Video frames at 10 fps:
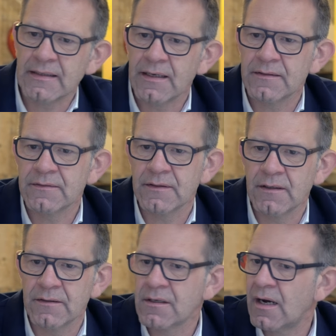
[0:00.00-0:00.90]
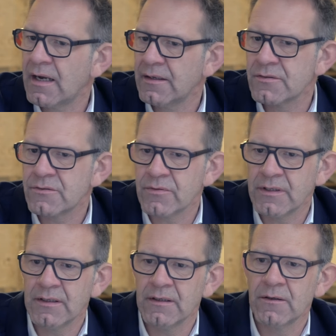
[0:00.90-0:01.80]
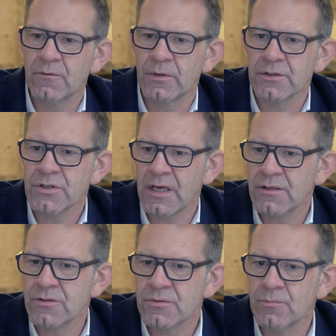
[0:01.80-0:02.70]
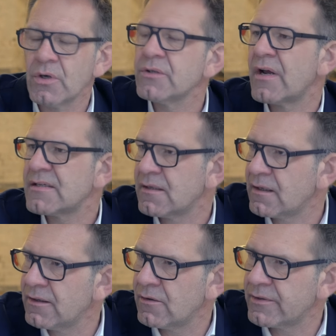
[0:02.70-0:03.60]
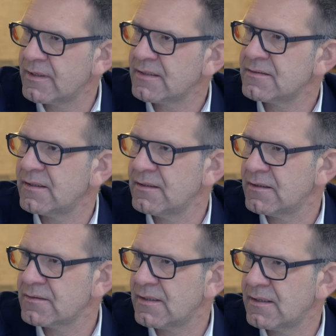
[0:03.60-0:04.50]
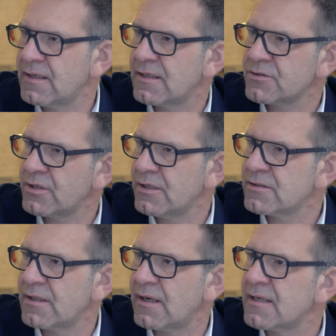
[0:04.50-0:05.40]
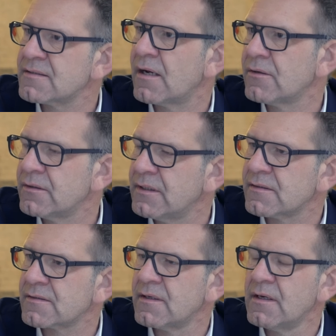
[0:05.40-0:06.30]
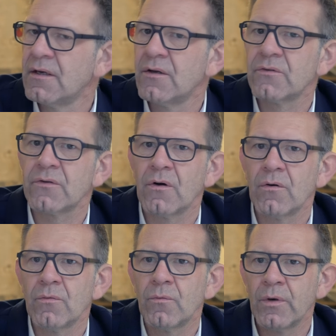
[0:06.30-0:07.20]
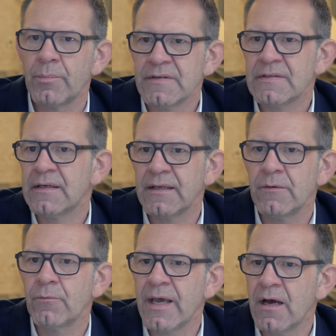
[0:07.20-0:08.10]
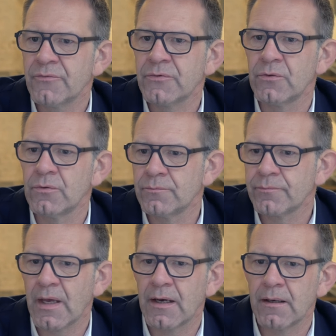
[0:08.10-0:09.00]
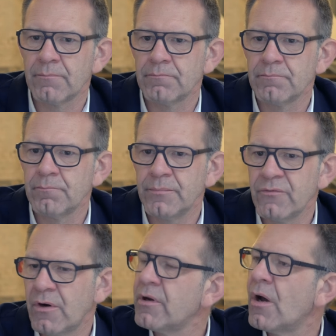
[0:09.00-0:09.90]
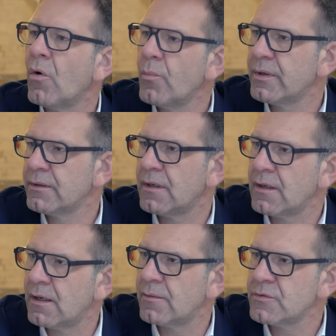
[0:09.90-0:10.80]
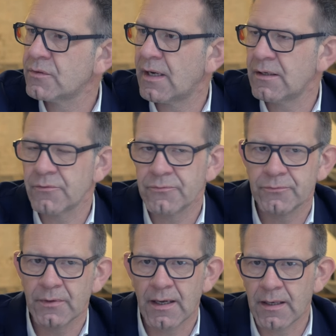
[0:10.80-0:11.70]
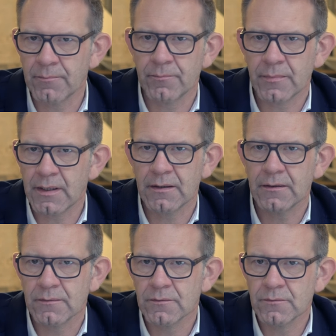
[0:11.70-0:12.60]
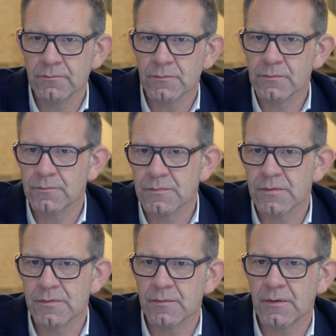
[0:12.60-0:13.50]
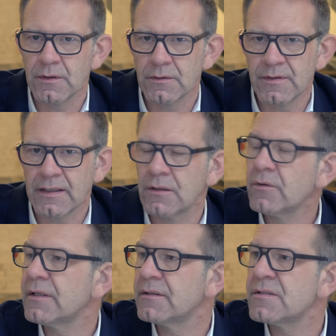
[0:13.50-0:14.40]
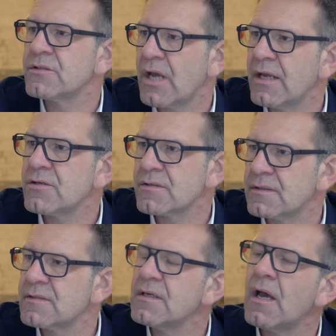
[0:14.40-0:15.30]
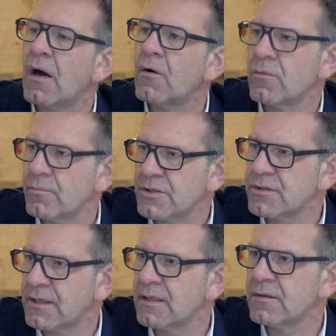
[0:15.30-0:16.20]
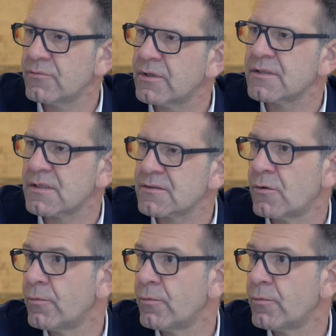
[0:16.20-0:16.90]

that uh, the car industry will change more drastically over the next 10 years than it has changed in the last 100 years. So we're basically, we have to um, be very open um, to kind of um, uh, take a look at these changes and see how much they can influence us yeah. or